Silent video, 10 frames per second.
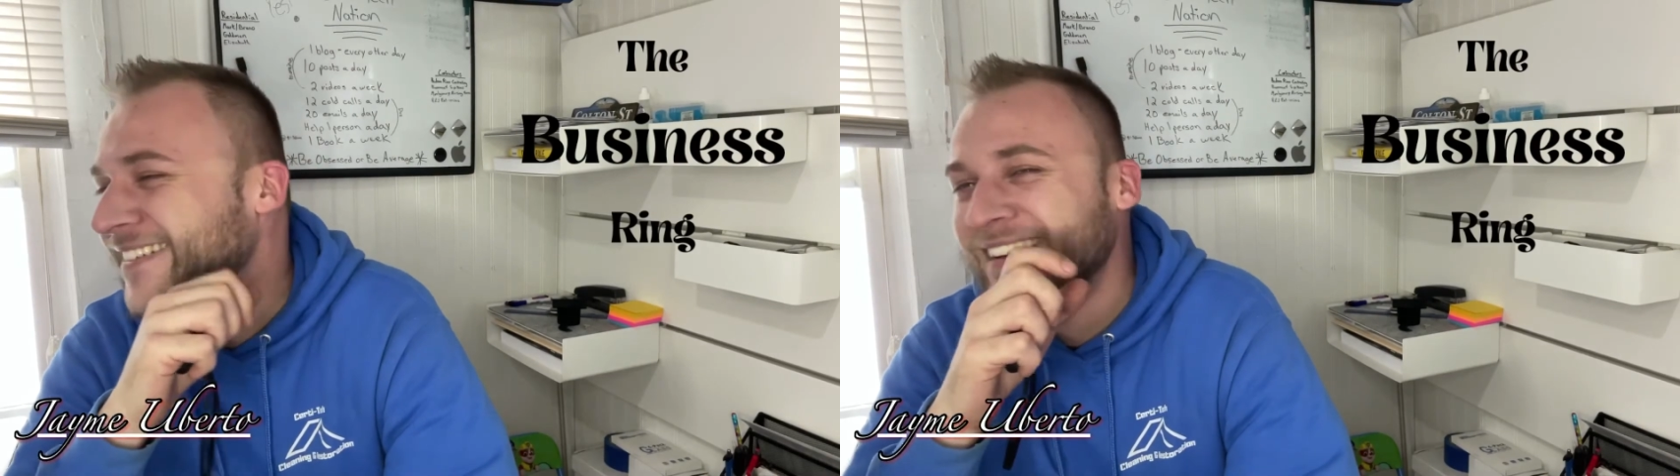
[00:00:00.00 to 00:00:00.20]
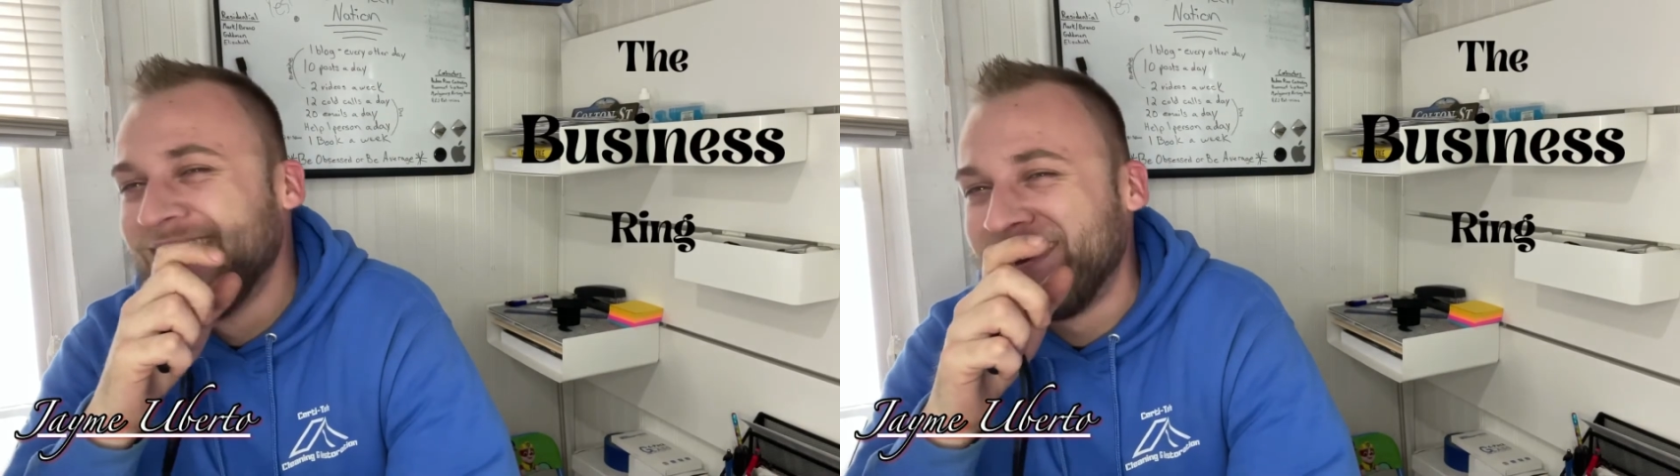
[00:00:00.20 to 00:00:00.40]

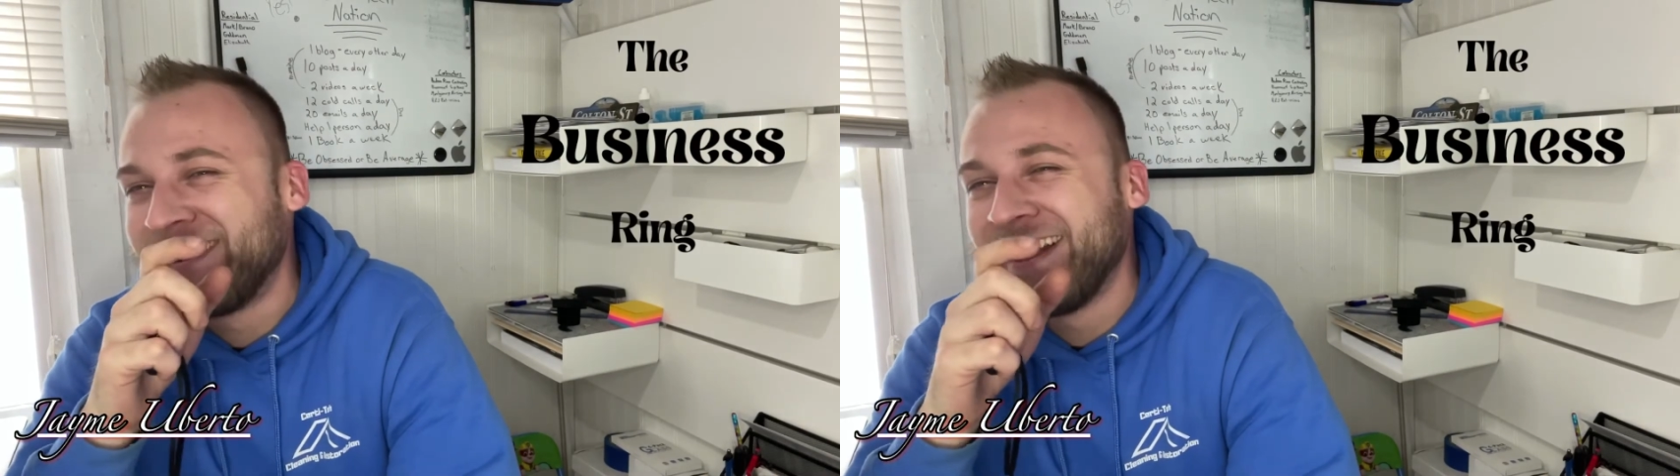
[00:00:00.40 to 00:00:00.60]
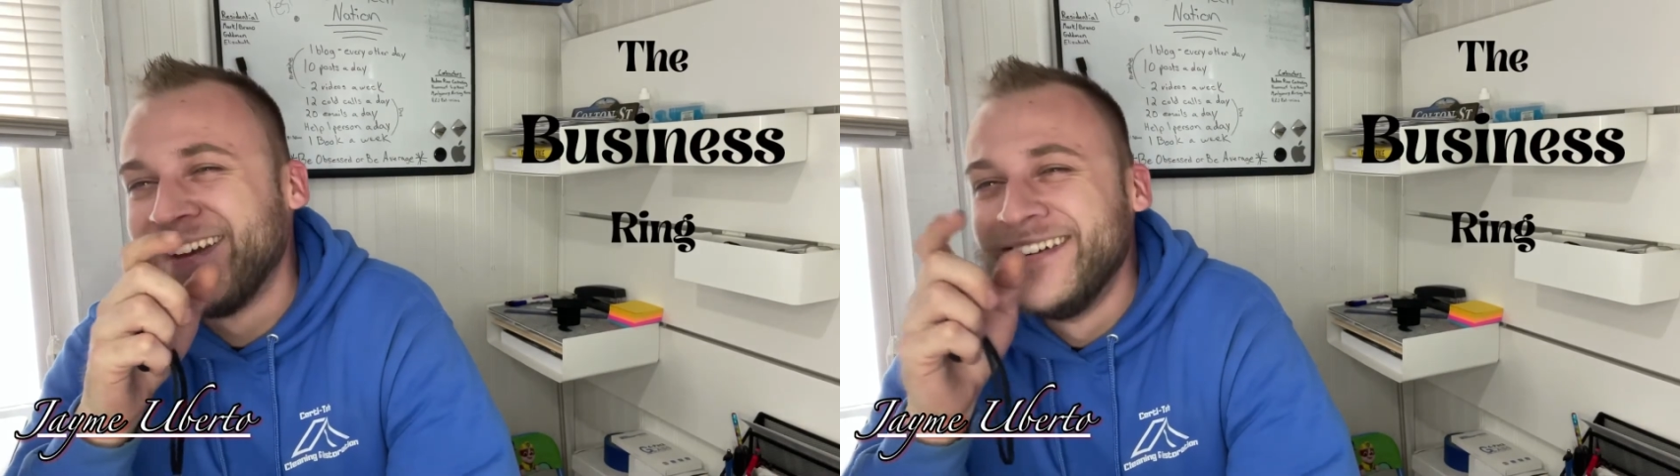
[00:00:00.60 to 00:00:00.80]

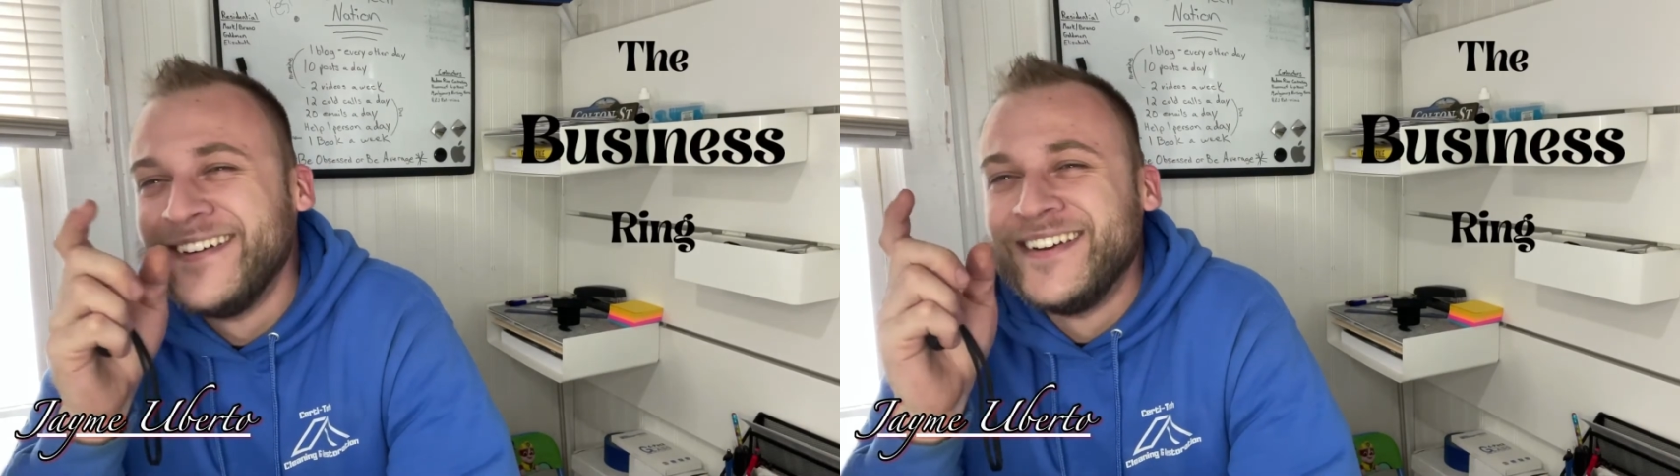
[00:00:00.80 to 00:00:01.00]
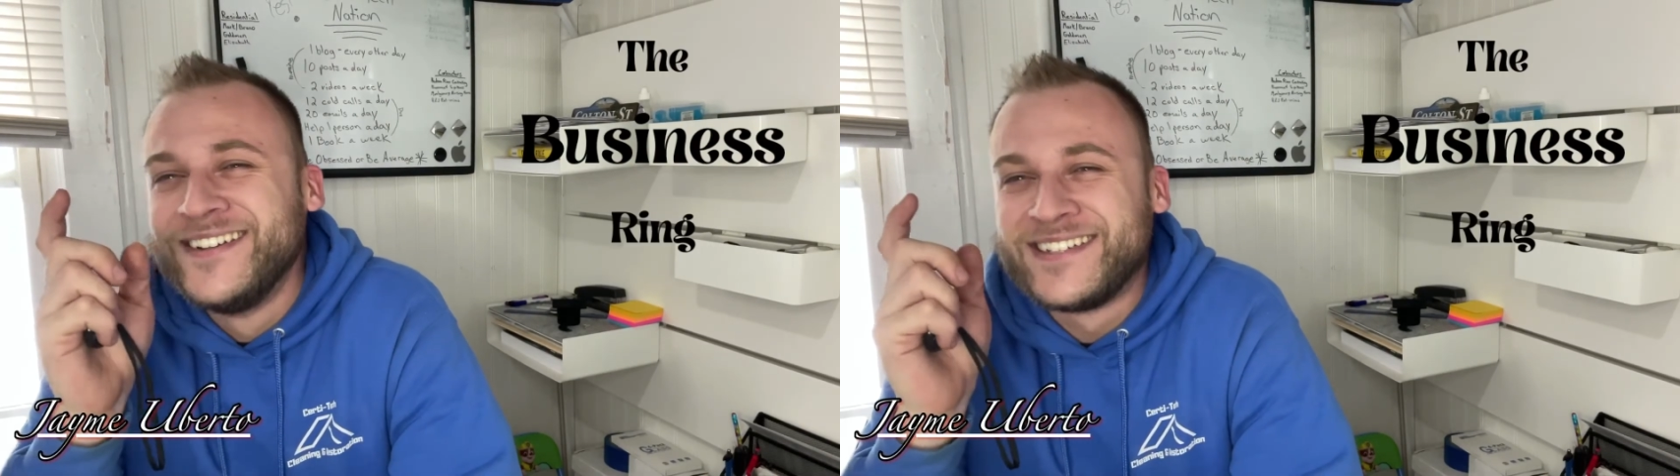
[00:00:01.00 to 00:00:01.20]
Okay,
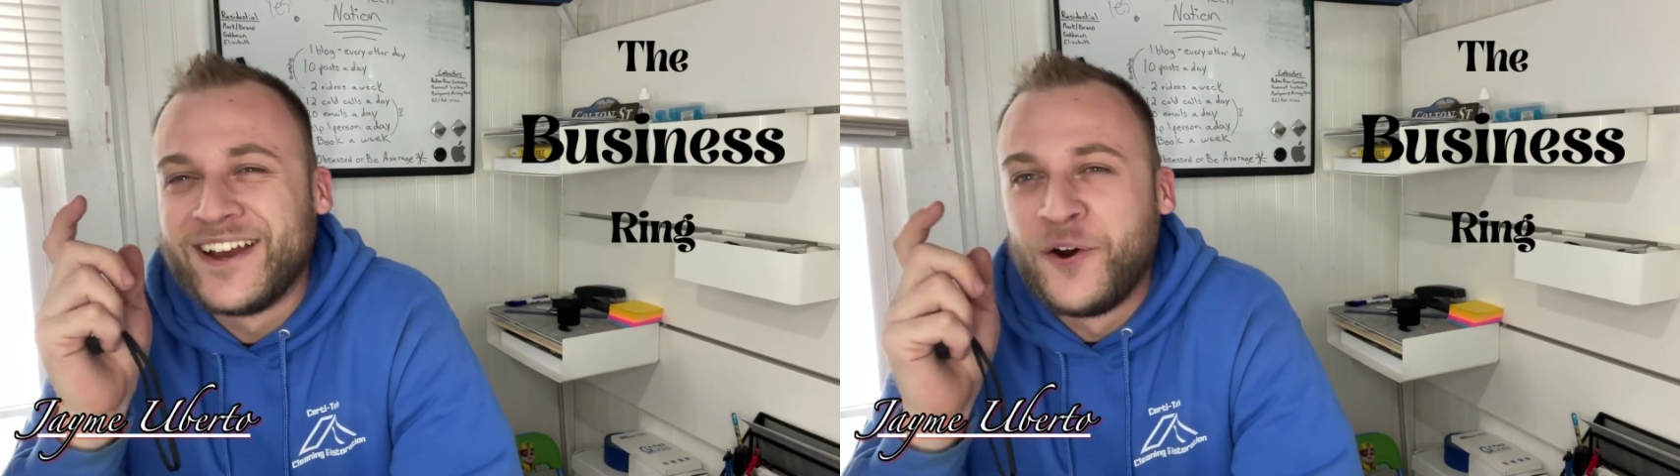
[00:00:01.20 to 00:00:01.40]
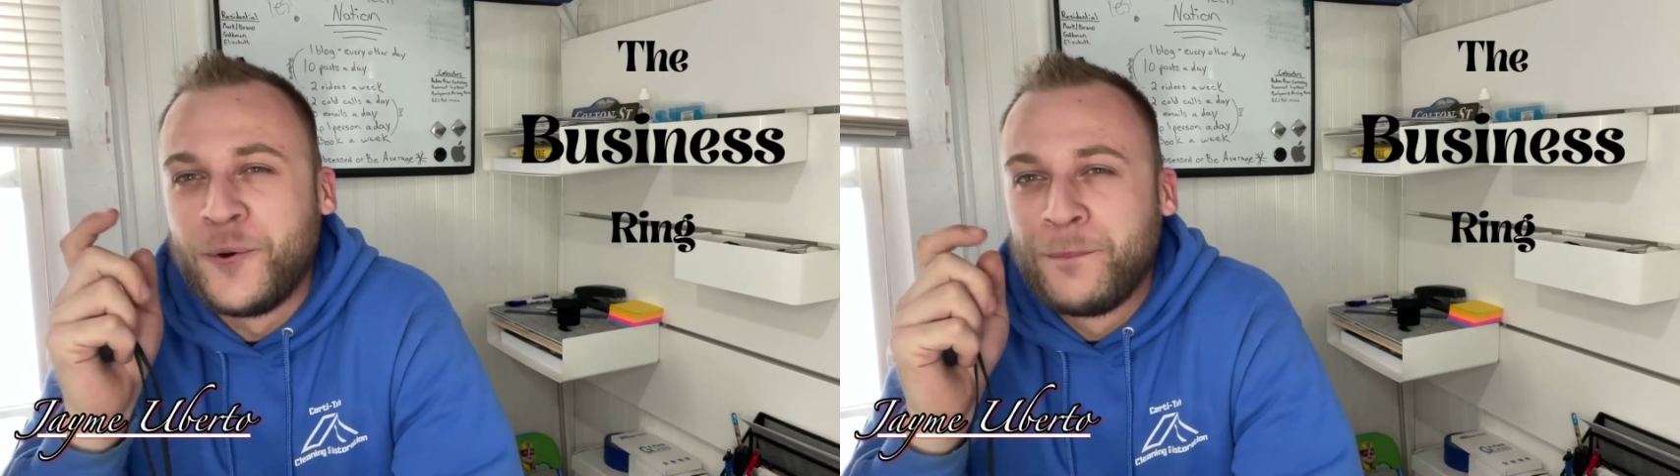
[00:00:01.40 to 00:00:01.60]

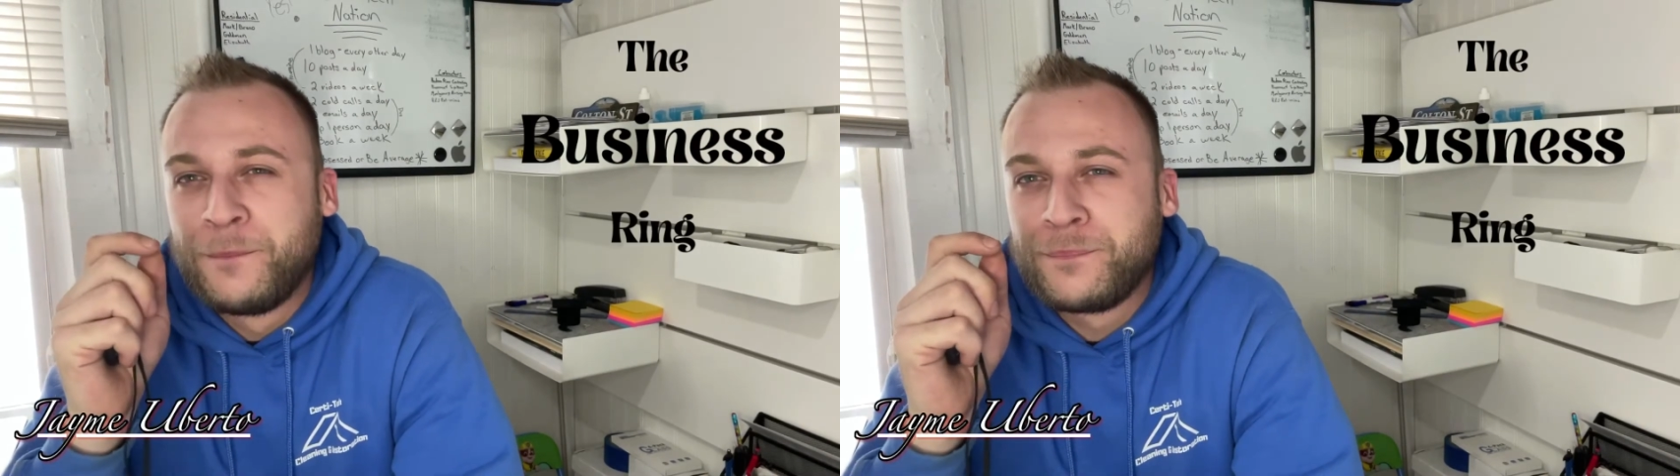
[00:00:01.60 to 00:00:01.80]
so